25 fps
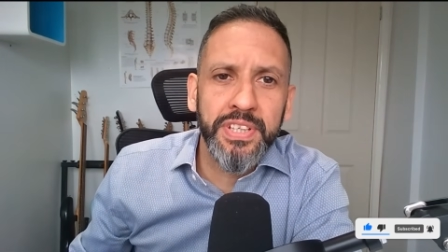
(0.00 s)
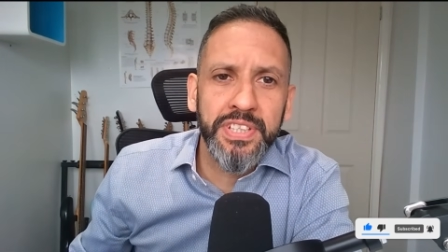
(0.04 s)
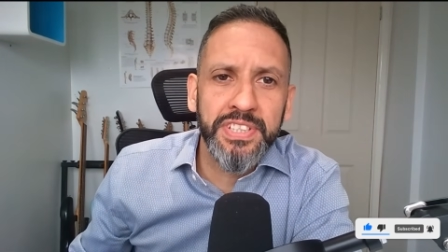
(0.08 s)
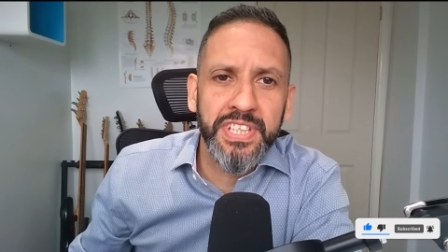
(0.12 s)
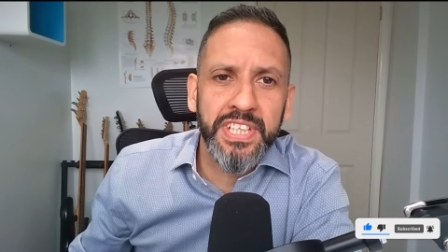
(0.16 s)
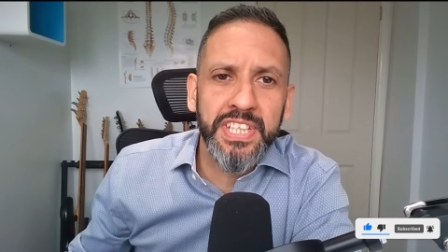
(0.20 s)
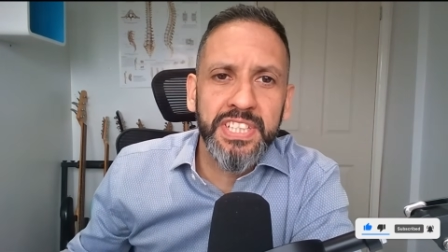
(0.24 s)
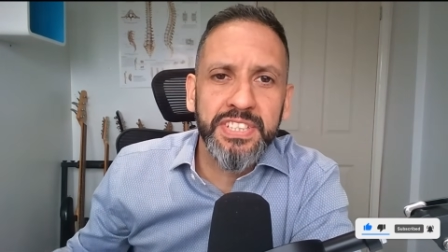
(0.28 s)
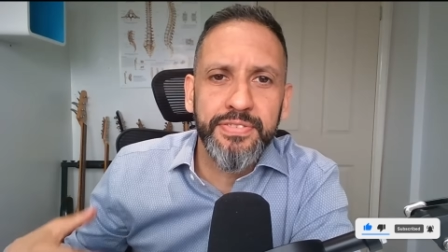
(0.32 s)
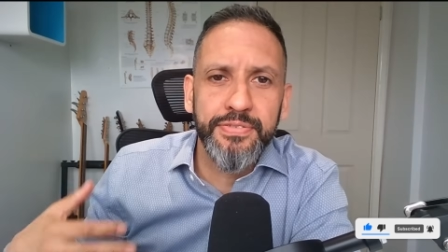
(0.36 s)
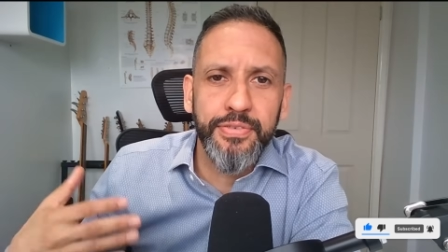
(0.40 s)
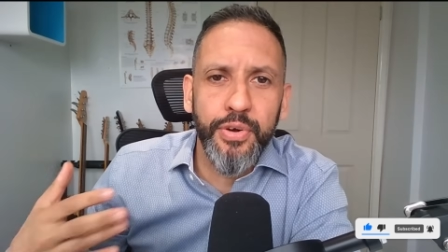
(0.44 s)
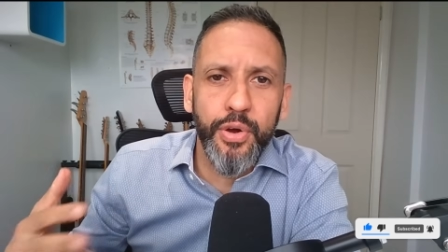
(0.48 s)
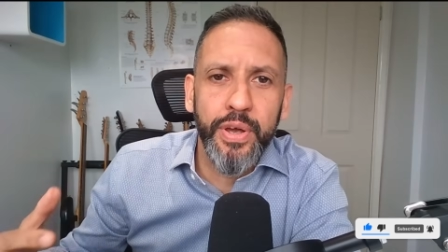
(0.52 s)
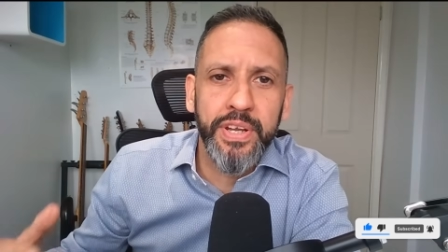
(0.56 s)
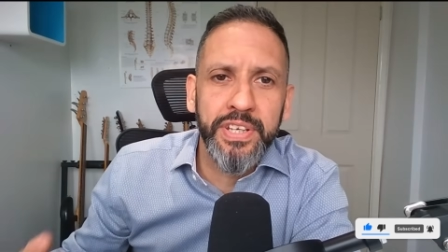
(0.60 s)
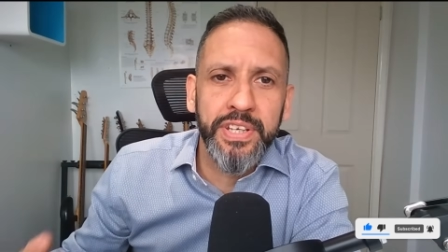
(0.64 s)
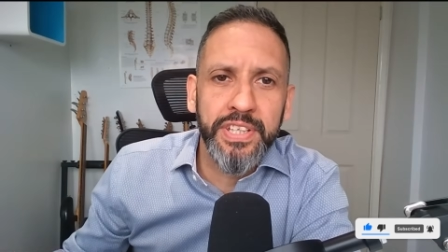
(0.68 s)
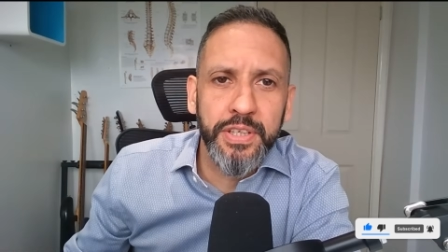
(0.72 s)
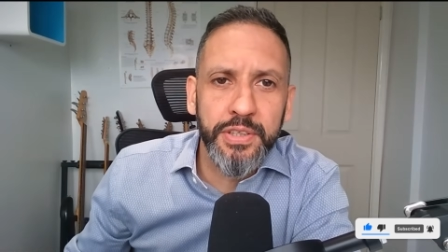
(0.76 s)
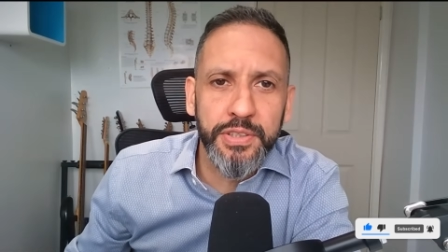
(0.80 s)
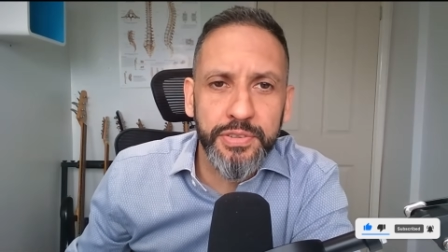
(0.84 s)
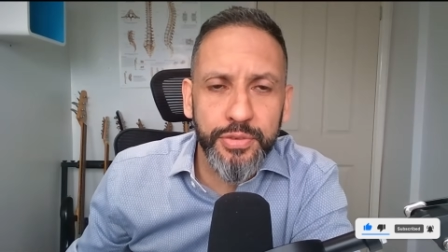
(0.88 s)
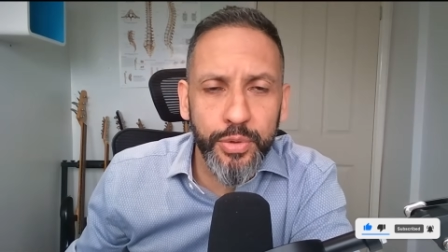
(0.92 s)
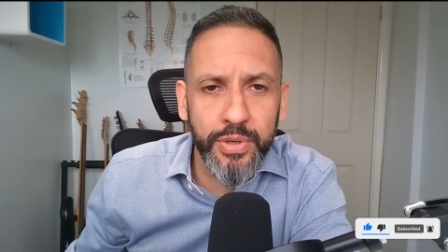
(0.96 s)
disease find
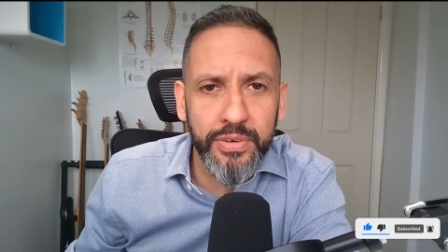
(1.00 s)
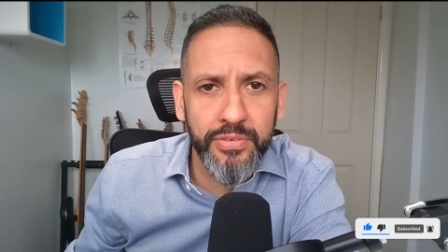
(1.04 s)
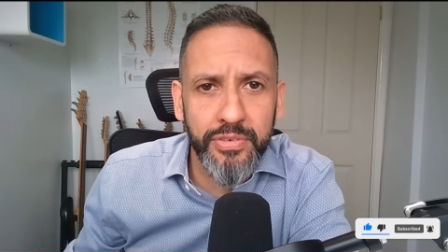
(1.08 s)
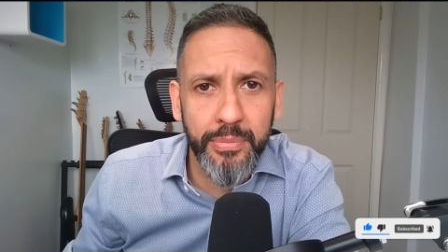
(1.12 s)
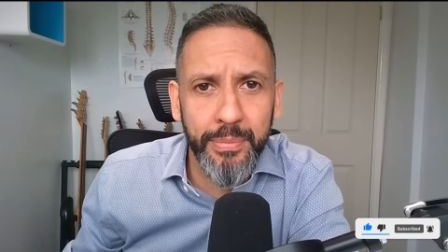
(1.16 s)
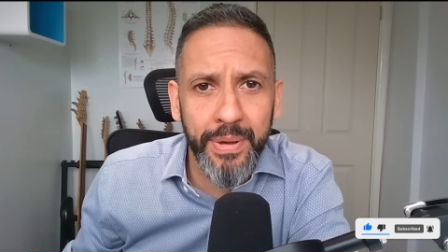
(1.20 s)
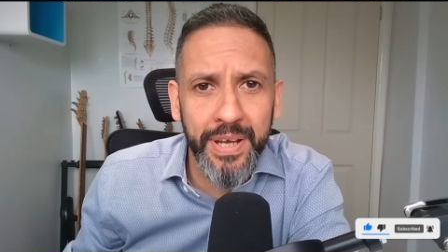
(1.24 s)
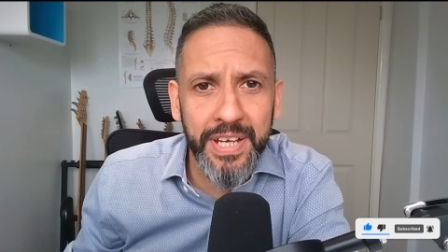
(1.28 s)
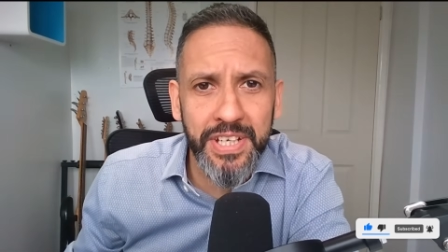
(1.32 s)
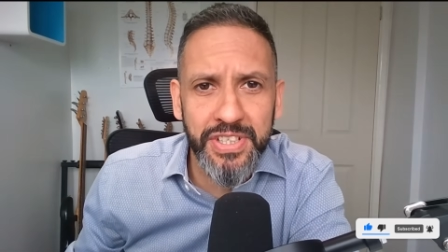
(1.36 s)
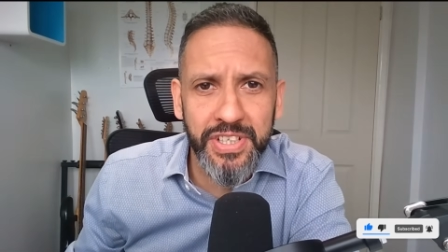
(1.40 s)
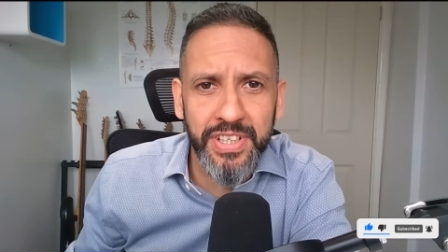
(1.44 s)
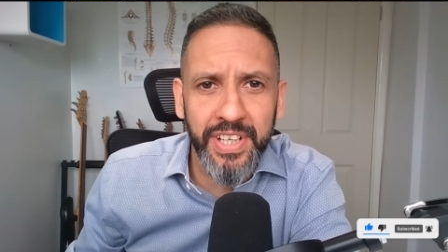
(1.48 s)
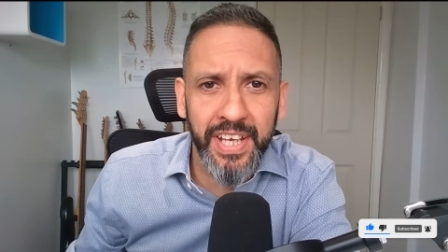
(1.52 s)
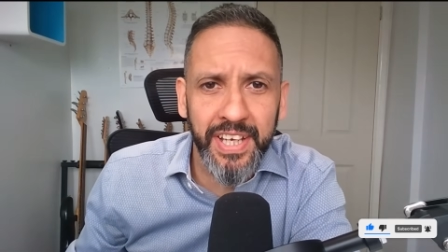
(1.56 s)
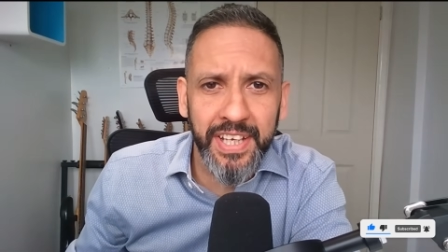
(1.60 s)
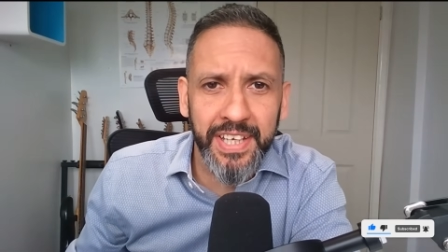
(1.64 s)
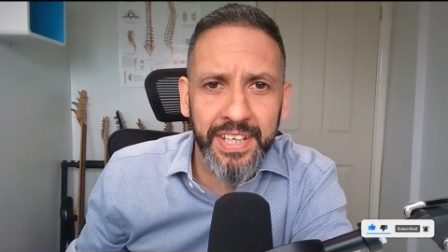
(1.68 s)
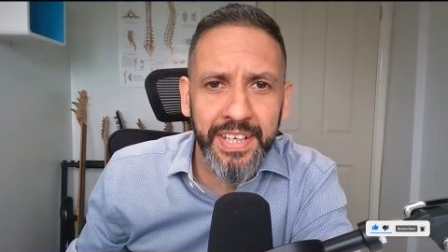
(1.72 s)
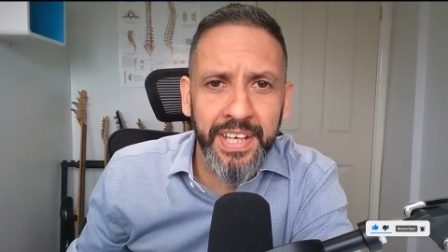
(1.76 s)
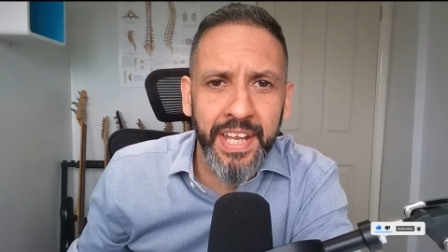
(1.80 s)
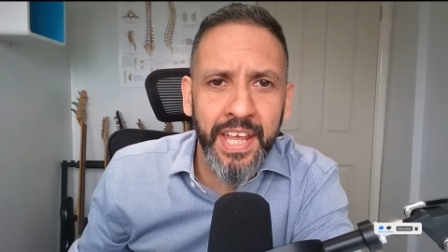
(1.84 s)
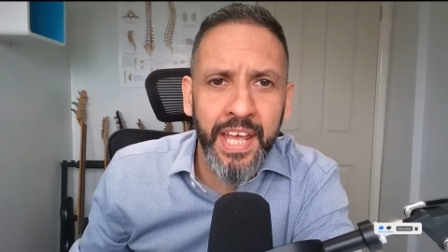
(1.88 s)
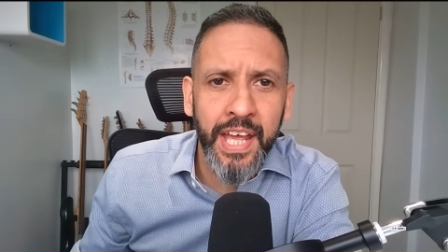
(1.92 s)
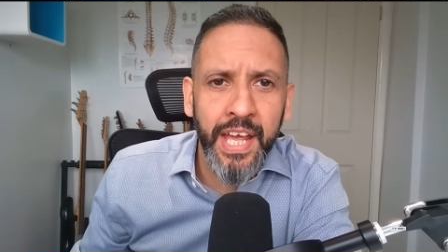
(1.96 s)
useful information that
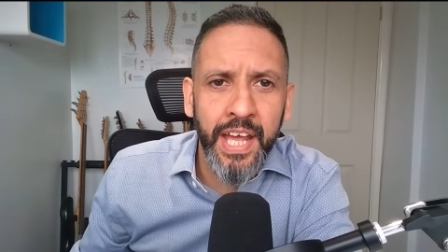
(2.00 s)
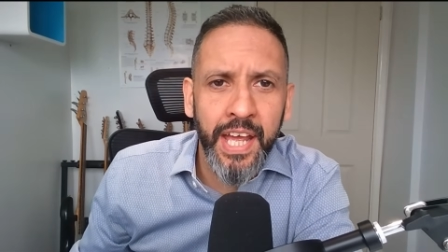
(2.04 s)
can